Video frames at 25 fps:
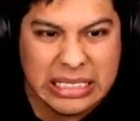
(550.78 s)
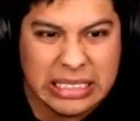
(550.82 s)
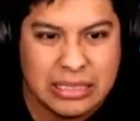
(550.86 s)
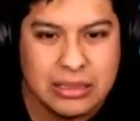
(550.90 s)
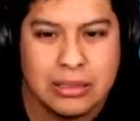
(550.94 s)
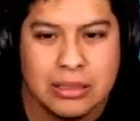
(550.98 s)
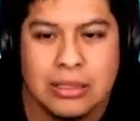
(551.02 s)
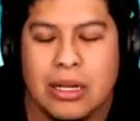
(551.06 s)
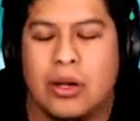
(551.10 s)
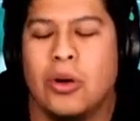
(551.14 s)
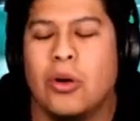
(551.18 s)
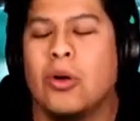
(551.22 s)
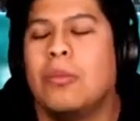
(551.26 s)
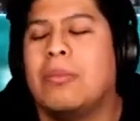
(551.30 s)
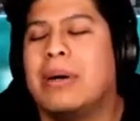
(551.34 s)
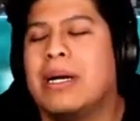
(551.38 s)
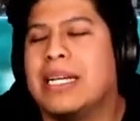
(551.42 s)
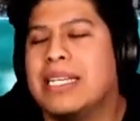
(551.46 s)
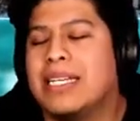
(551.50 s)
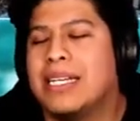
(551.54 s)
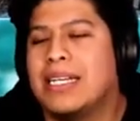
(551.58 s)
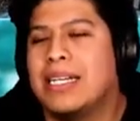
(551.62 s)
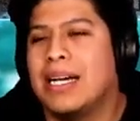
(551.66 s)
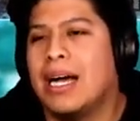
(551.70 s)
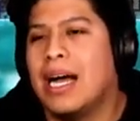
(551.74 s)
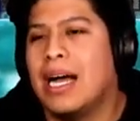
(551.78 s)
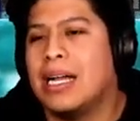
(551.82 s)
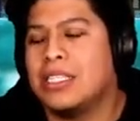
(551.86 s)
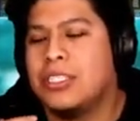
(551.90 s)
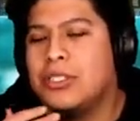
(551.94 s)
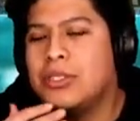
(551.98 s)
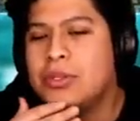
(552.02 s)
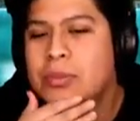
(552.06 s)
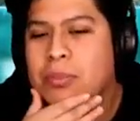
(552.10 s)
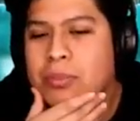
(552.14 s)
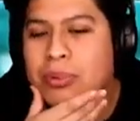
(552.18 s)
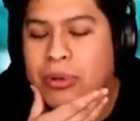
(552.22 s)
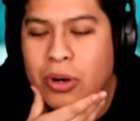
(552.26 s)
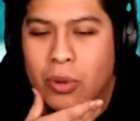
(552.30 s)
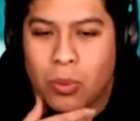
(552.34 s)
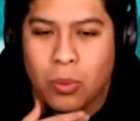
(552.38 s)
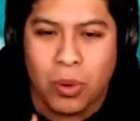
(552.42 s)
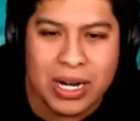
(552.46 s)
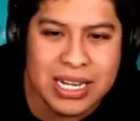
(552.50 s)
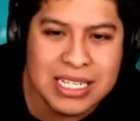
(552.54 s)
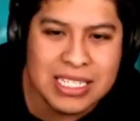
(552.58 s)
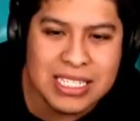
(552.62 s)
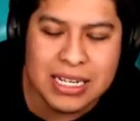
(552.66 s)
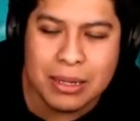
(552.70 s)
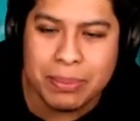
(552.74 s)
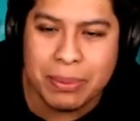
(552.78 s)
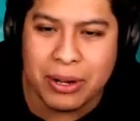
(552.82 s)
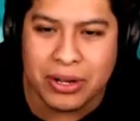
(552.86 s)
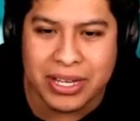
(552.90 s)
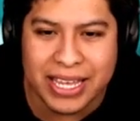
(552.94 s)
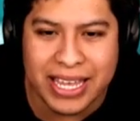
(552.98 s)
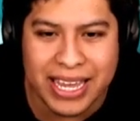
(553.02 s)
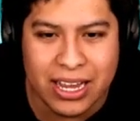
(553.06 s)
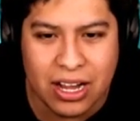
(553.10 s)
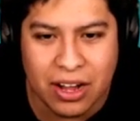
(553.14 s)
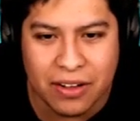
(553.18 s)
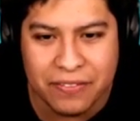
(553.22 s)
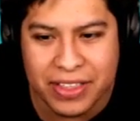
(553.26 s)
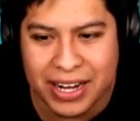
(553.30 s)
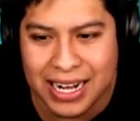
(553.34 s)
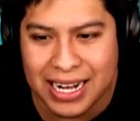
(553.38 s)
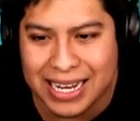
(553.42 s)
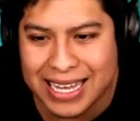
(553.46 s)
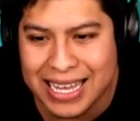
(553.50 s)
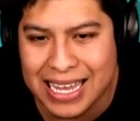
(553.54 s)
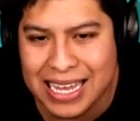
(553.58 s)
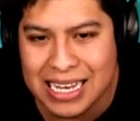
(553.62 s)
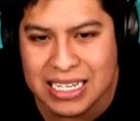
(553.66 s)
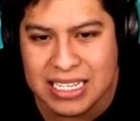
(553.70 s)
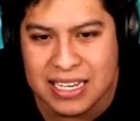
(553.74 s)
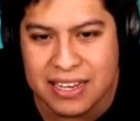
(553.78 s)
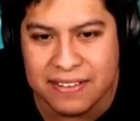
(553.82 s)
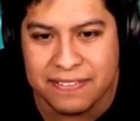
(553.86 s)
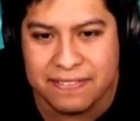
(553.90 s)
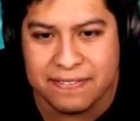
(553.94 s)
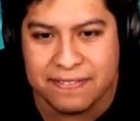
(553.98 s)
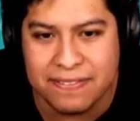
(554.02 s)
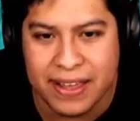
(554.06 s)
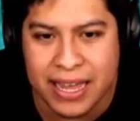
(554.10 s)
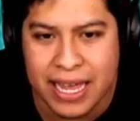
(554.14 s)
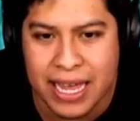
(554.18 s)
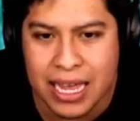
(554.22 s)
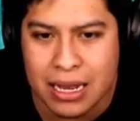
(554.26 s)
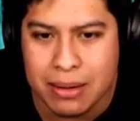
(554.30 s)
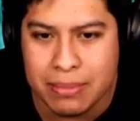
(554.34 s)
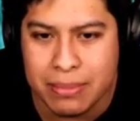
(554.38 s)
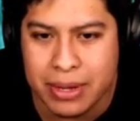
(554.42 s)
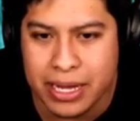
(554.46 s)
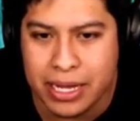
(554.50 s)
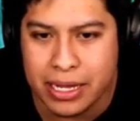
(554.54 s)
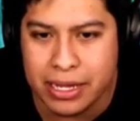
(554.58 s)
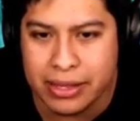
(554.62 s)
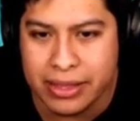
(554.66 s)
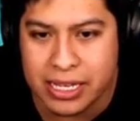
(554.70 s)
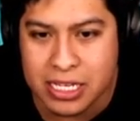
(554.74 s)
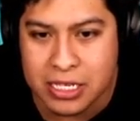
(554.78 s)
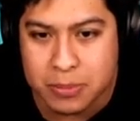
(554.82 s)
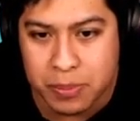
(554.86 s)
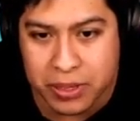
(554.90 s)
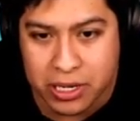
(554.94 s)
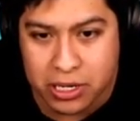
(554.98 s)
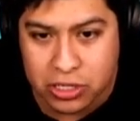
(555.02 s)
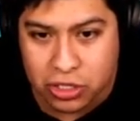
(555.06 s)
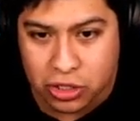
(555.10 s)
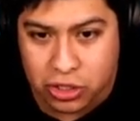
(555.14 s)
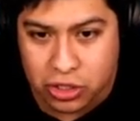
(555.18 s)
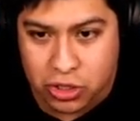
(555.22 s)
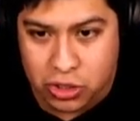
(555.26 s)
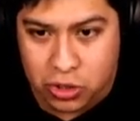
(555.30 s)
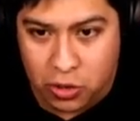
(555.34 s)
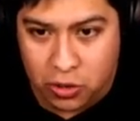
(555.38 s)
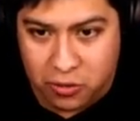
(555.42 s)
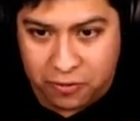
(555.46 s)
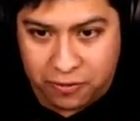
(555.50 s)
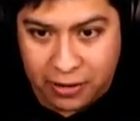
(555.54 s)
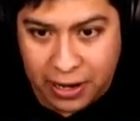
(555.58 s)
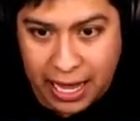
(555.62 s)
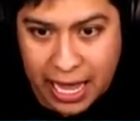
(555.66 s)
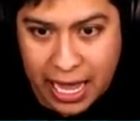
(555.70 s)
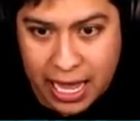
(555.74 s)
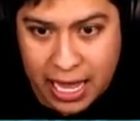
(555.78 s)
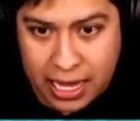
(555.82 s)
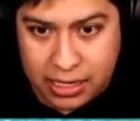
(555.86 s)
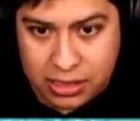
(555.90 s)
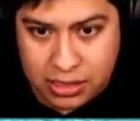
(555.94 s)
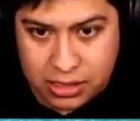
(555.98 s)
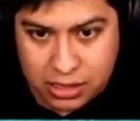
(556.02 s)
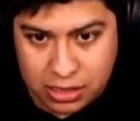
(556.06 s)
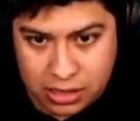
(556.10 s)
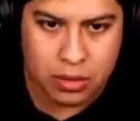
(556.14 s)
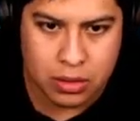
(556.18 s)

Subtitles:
Oh my god, dude. Bro, what is it about kickoff that I can't defend, man? His players are so fast.